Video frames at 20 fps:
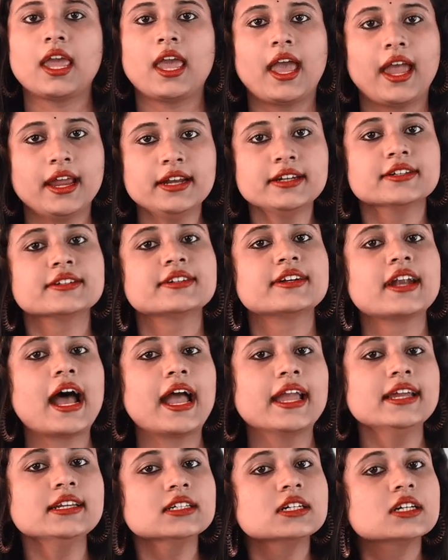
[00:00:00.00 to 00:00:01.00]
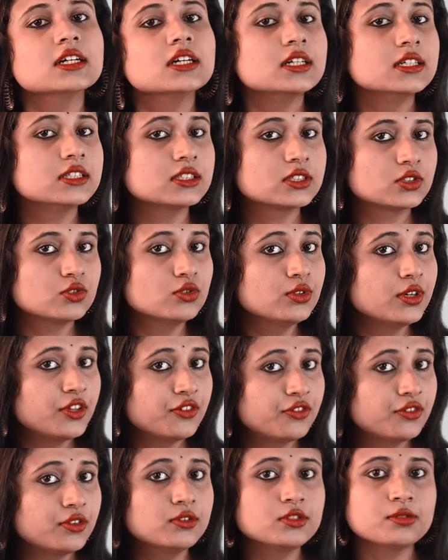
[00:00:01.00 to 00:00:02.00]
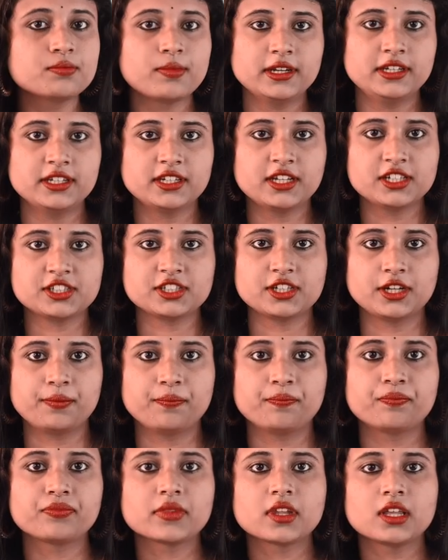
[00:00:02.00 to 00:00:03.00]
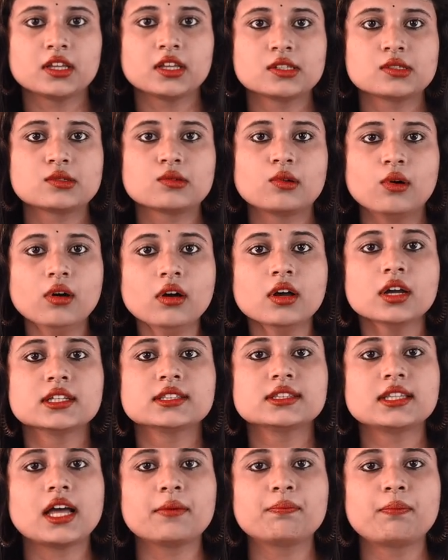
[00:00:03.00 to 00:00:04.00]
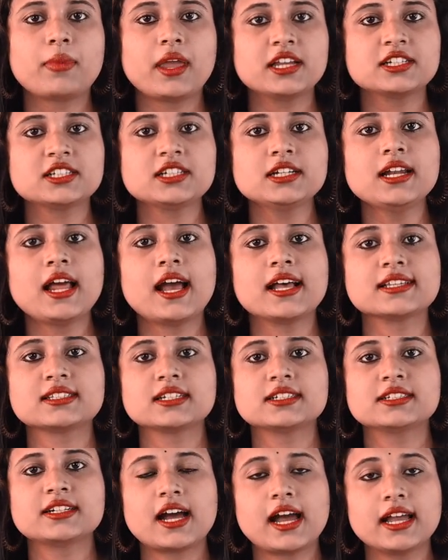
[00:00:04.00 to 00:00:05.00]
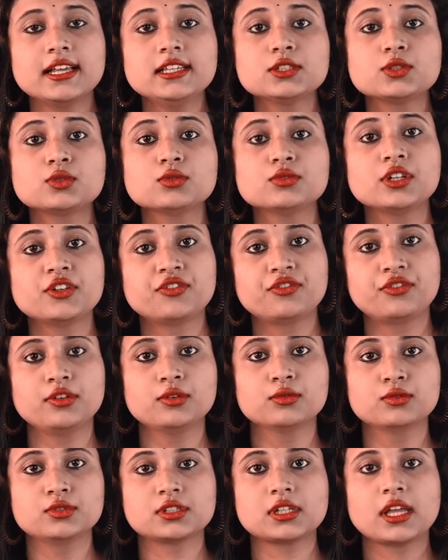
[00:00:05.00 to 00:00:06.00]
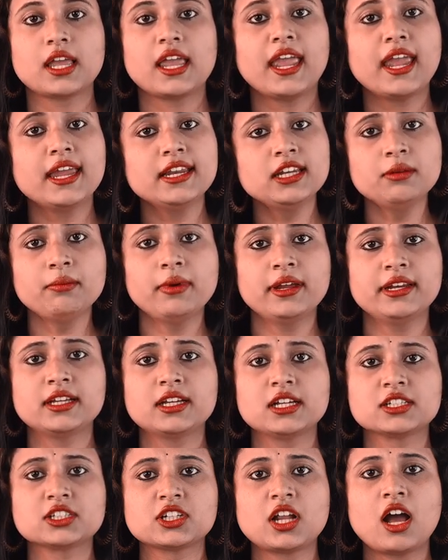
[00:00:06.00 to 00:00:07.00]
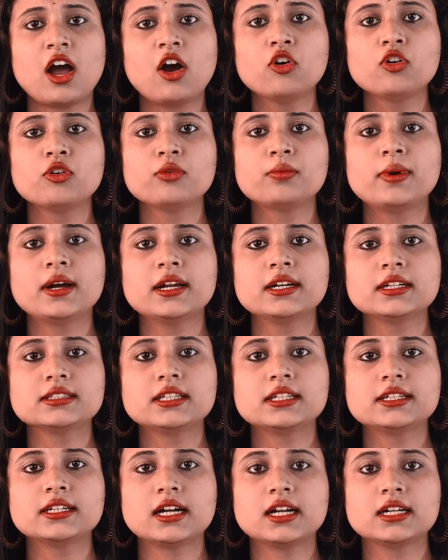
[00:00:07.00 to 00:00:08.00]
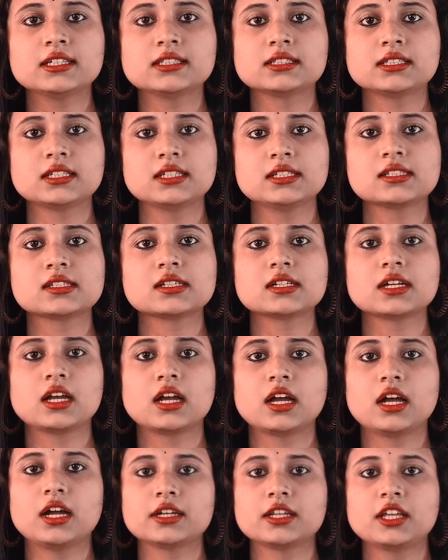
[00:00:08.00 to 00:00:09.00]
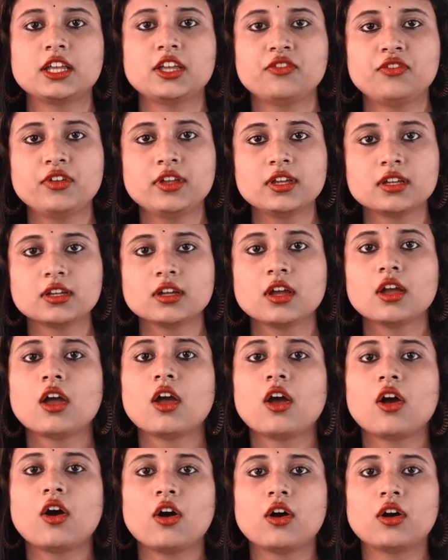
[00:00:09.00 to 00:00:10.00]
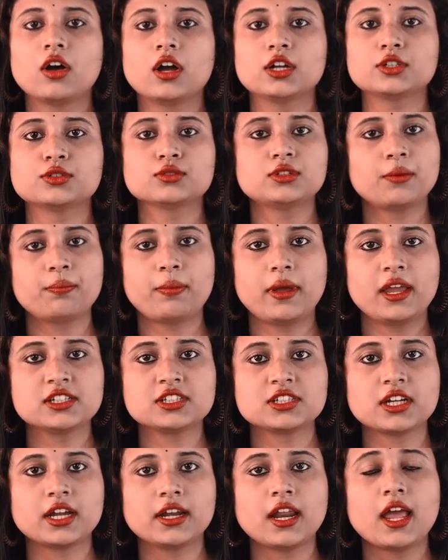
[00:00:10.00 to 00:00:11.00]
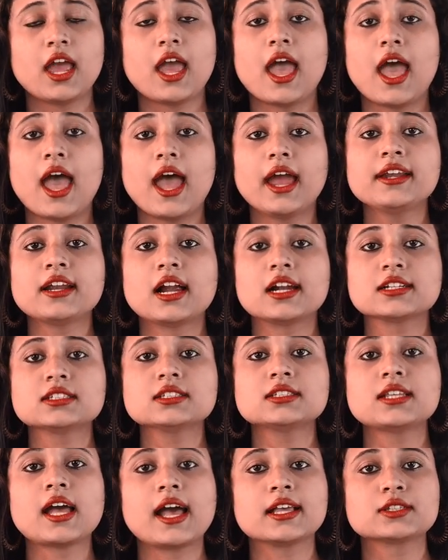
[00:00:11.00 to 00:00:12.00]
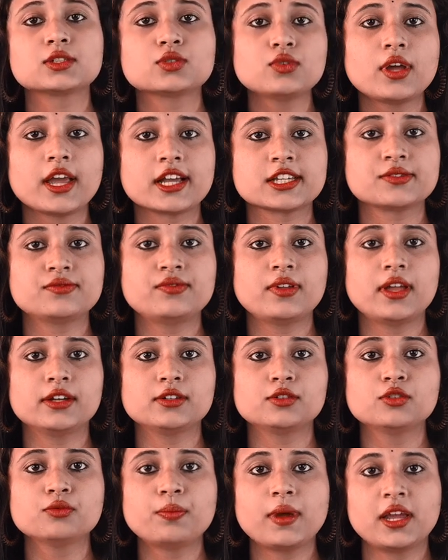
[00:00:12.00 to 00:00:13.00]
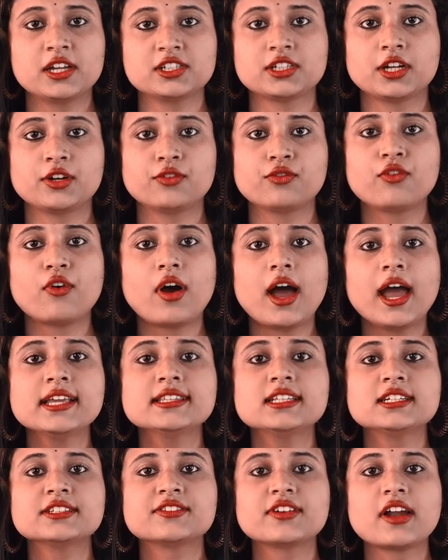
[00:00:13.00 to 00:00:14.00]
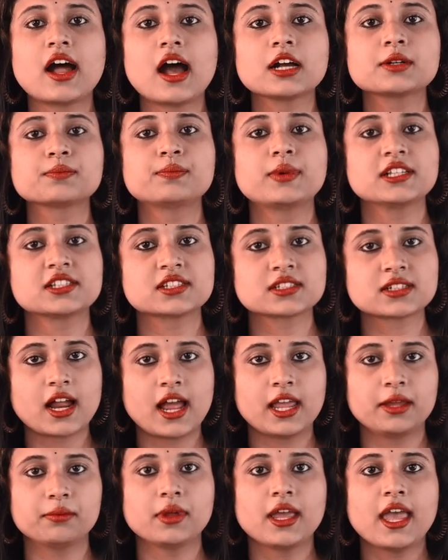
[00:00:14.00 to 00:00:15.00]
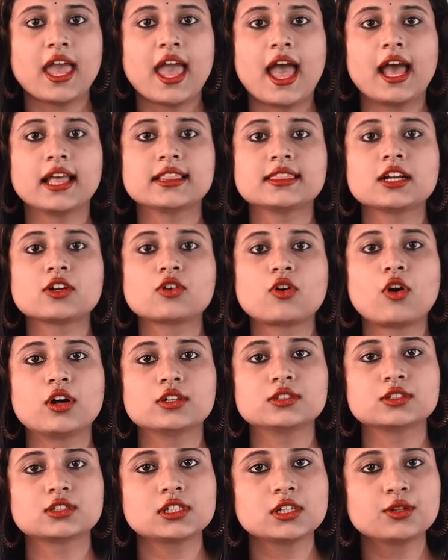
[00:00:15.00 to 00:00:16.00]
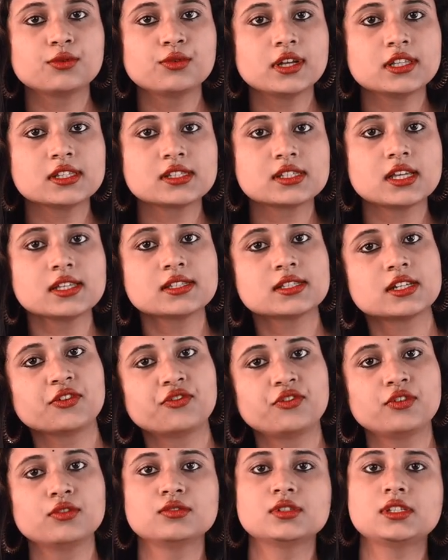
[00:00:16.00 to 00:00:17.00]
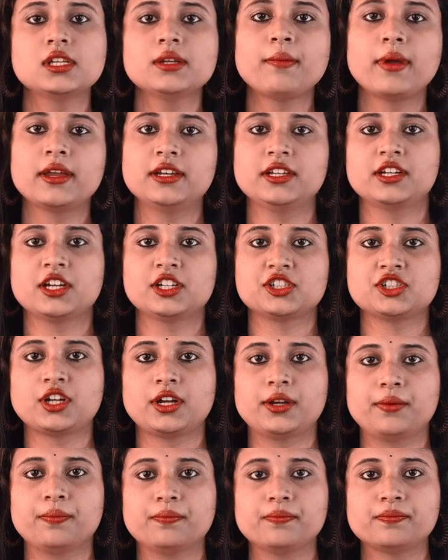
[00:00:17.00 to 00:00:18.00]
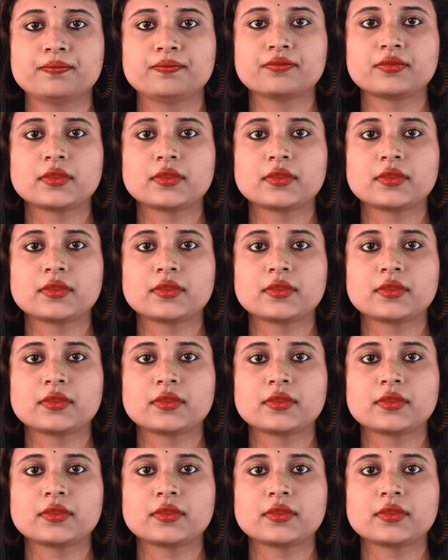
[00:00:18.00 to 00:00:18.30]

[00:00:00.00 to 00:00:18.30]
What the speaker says: And right to refuse medication. So the patient has the right to refuse any medication, however the nurses are giving to the patient, and nurses has to explain to patient why the drug prescribed and the consequences refusing medication.